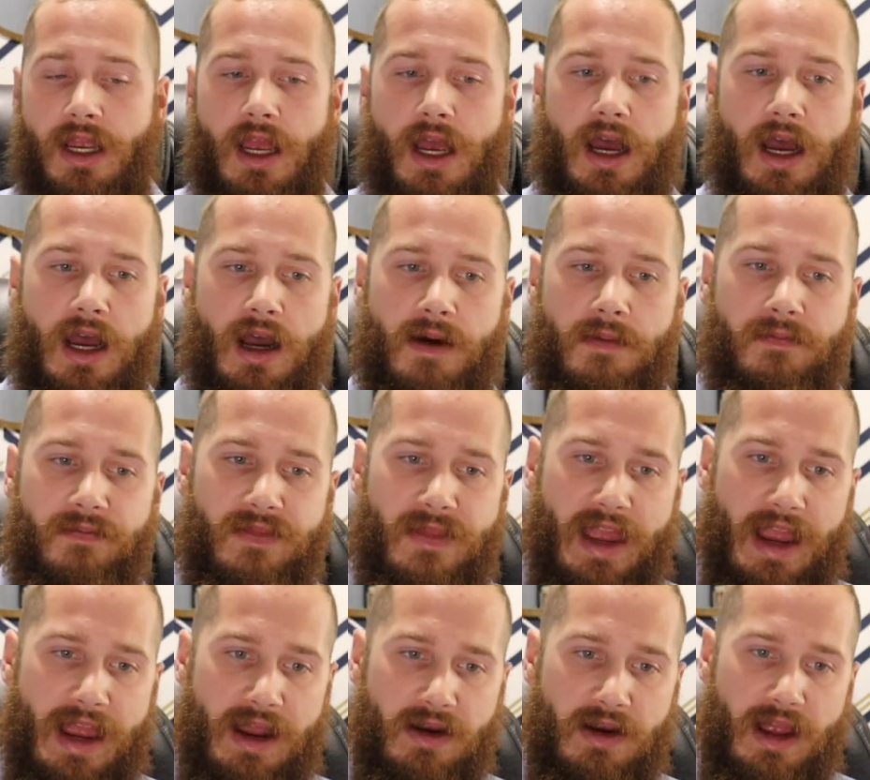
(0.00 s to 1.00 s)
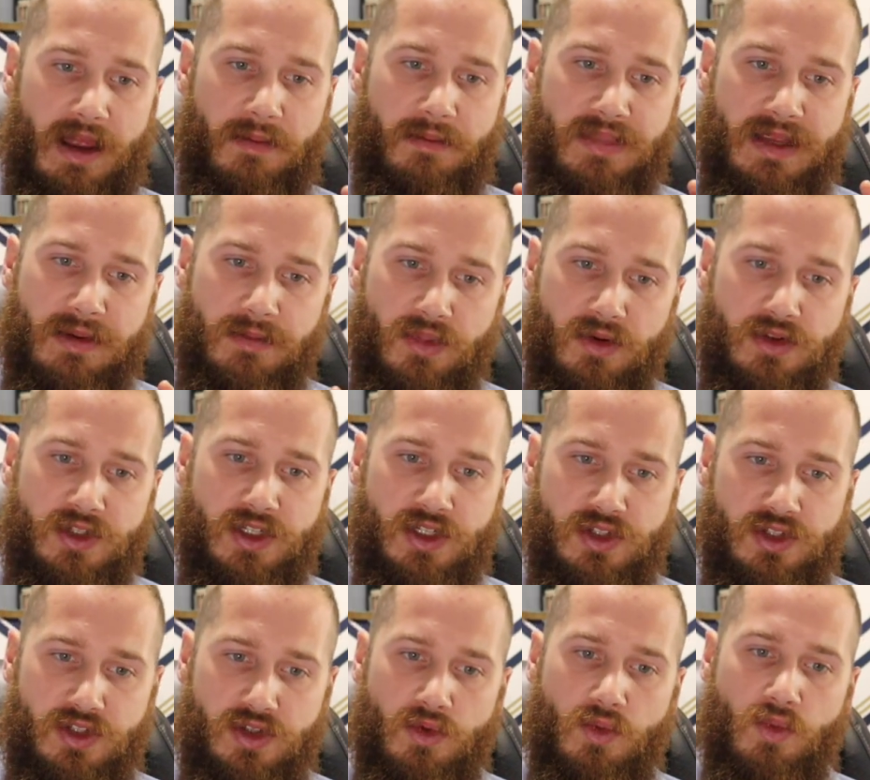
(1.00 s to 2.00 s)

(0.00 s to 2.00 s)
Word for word: Um, and and people should